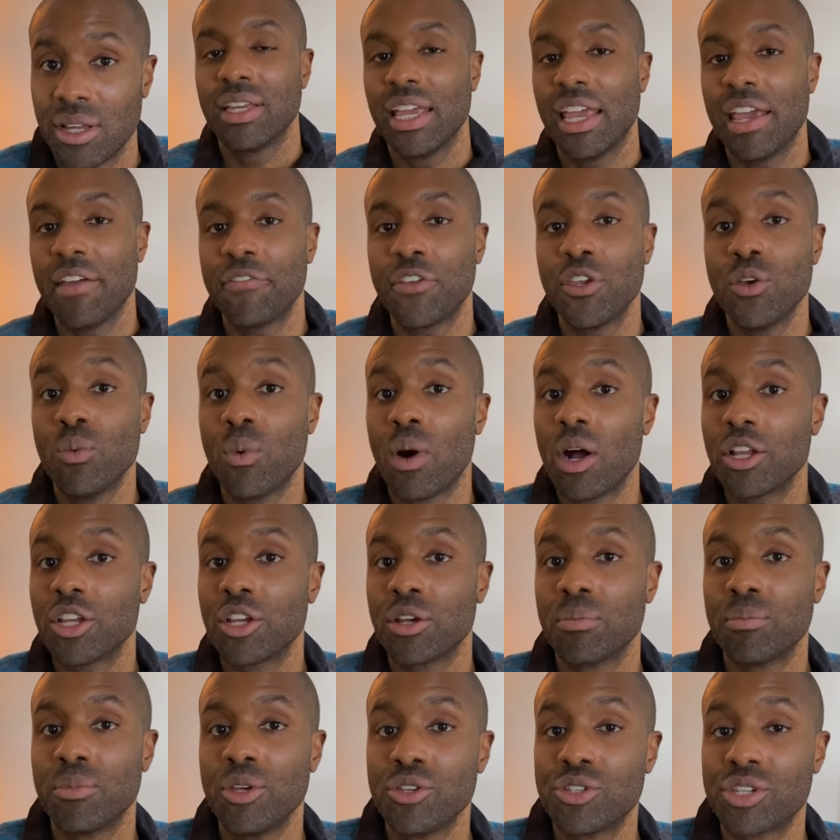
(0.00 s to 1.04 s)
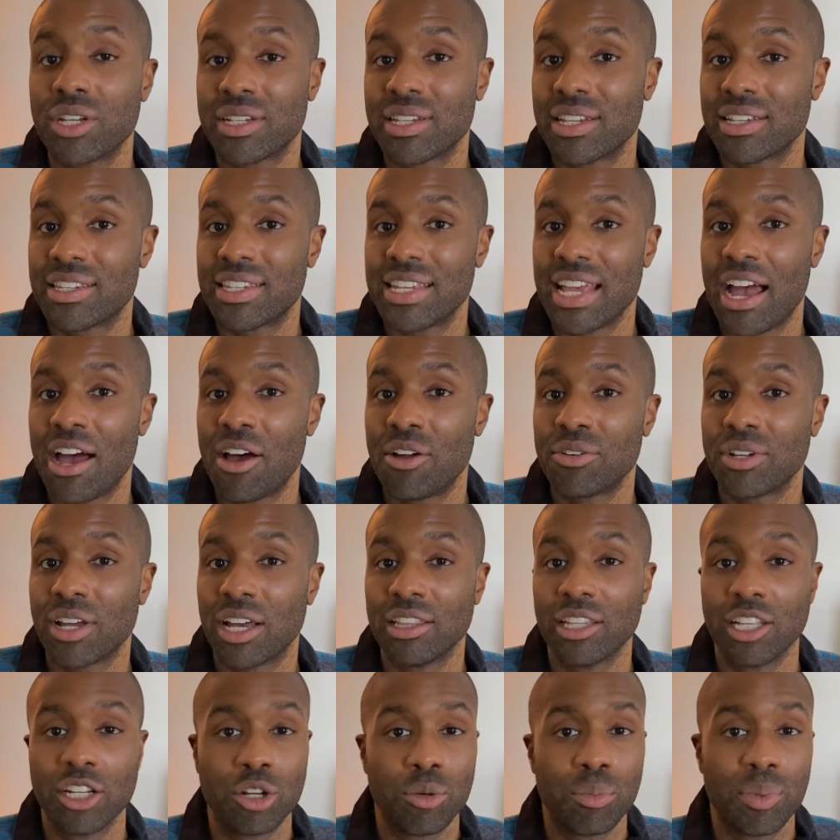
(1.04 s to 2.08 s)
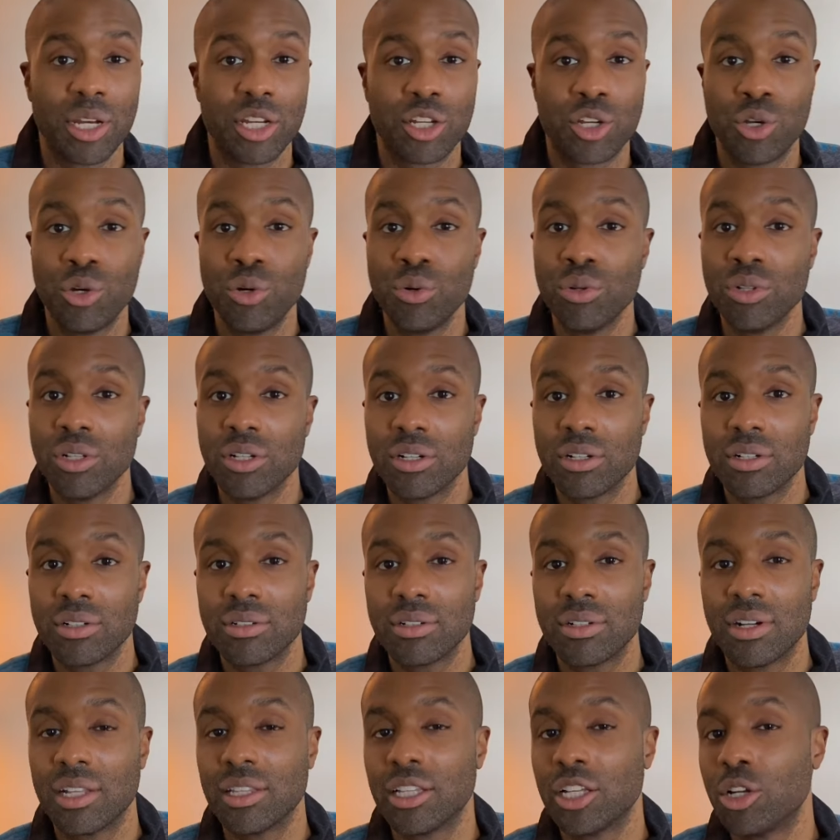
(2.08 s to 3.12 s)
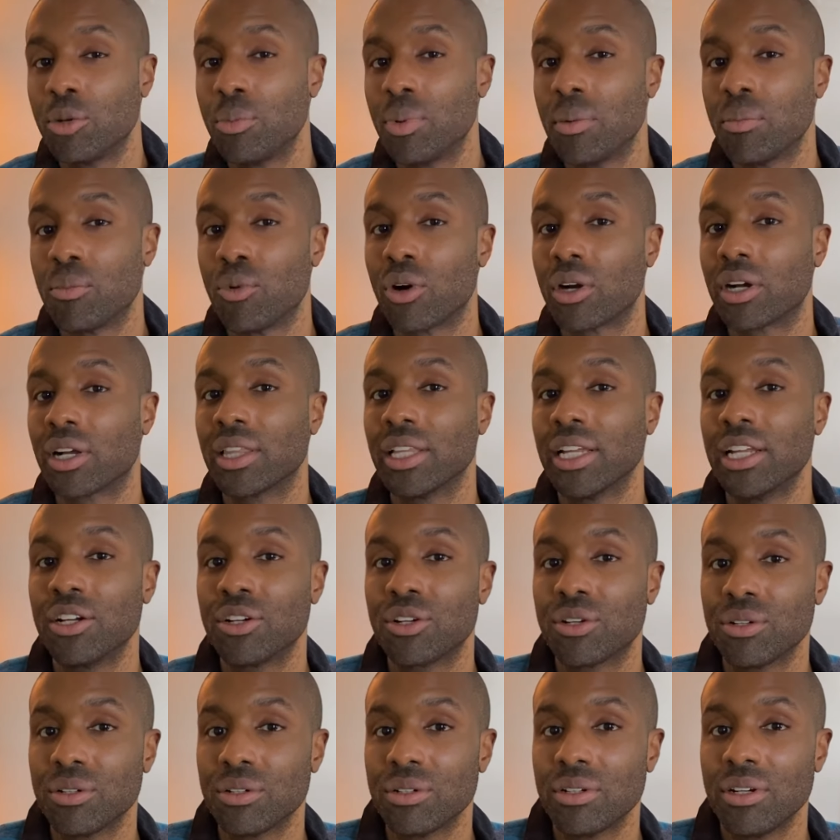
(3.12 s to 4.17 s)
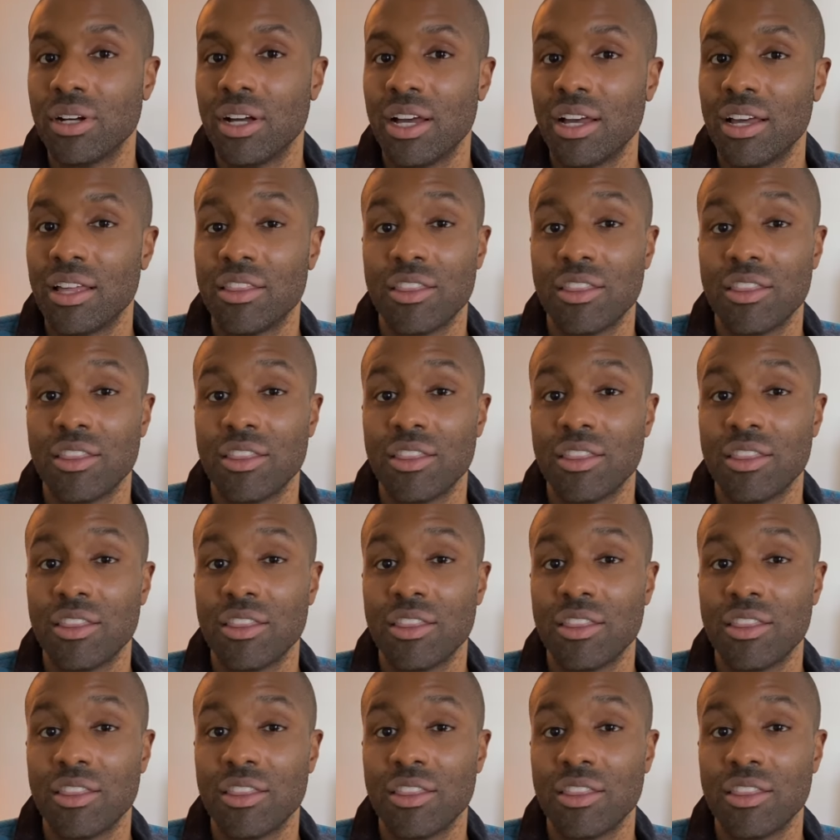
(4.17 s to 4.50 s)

If you want your music to sound a little bit cooler, a little bit more clinical,